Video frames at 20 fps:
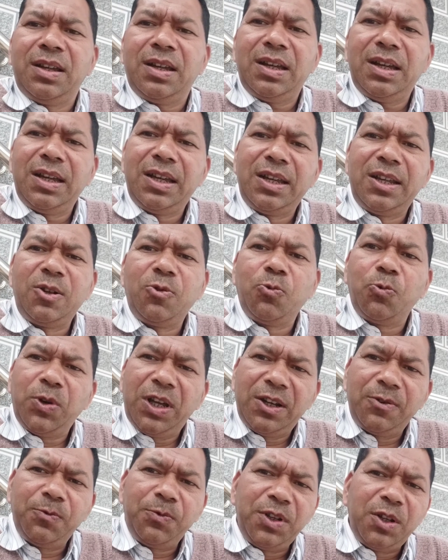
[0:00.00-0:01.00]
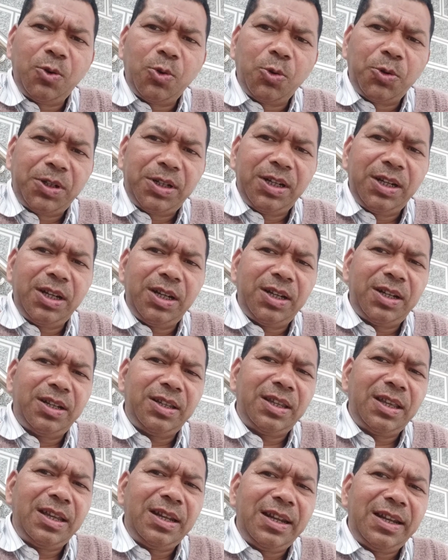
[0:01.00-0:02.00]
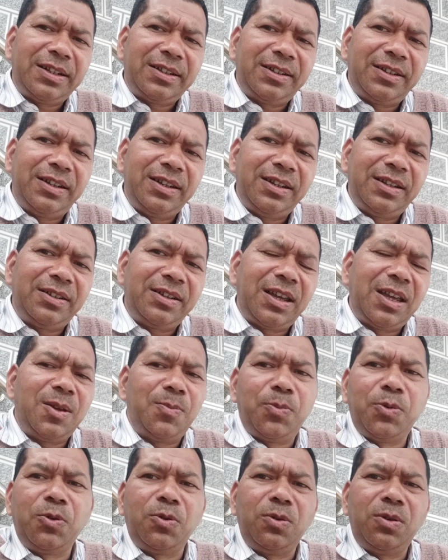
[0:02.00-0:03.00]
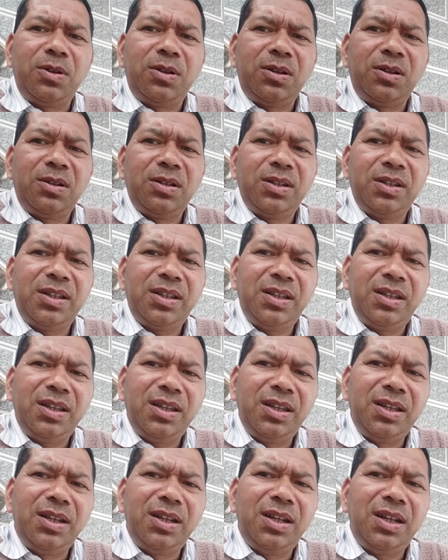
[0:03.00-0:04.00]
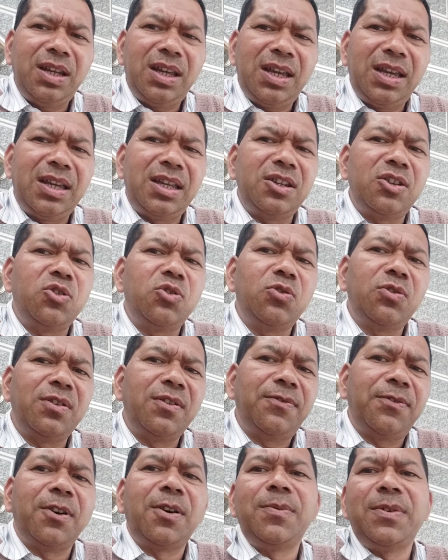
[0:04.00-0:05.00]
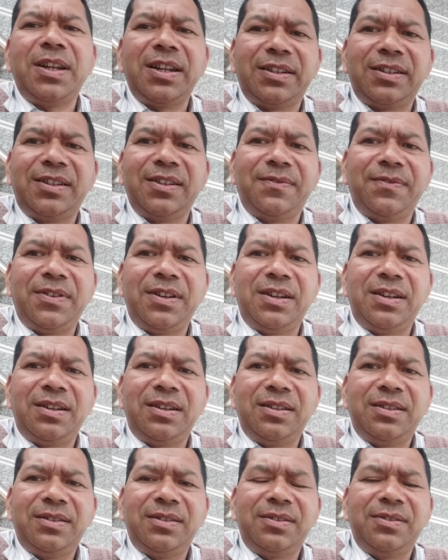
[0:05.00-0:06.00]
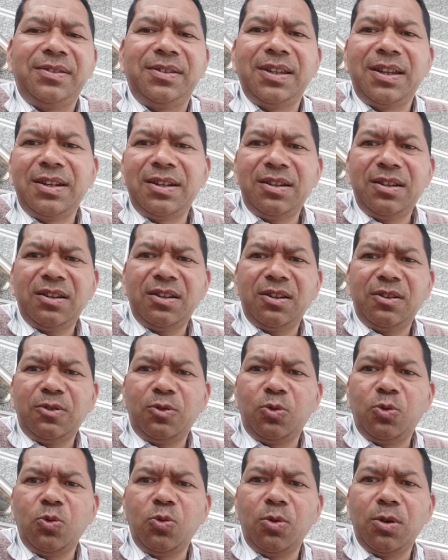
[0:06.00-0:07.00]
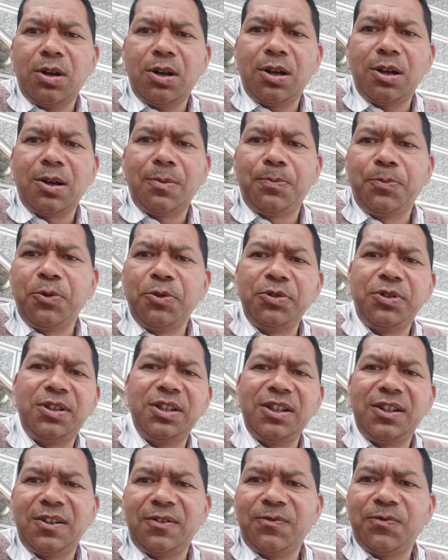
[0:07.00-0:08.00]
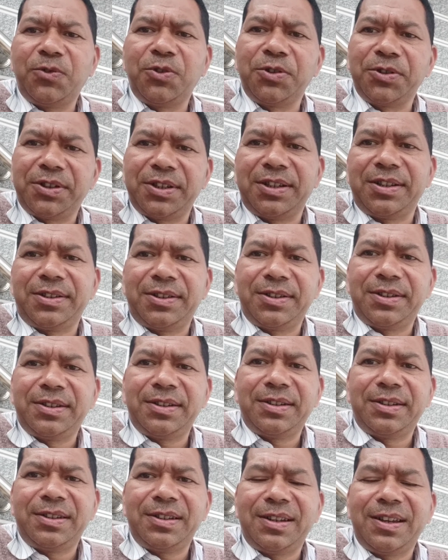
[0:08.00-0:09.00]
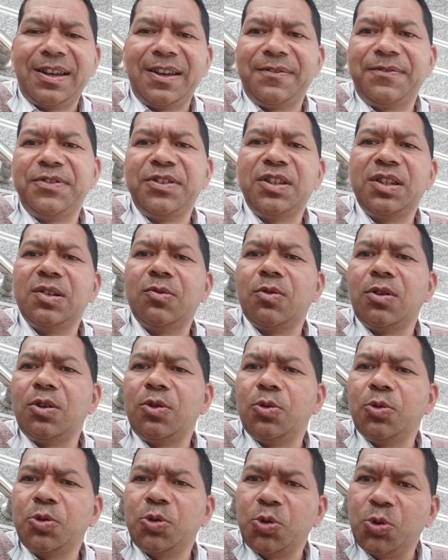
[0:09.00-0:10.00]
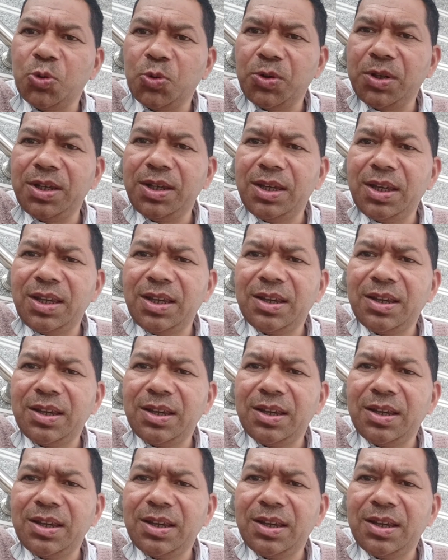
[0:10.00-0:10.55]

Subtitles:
And when we rotate the electric dipole in an uniform electric field, then two opposite forces F is equal to QE,